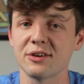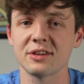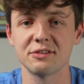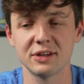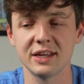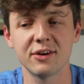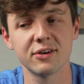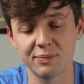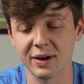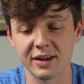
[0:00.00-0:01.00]
in the video.
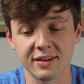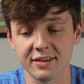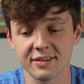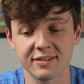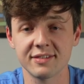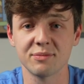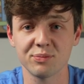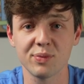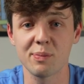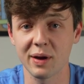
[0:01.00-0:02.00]
But
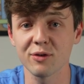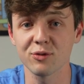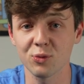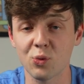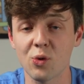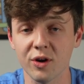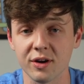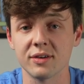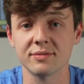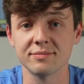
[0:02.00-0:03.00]
prepare for
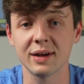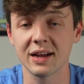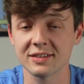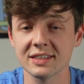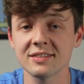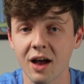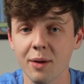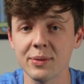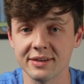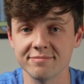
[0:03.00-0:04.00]
war, because it's
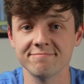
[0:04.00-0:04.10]
coming.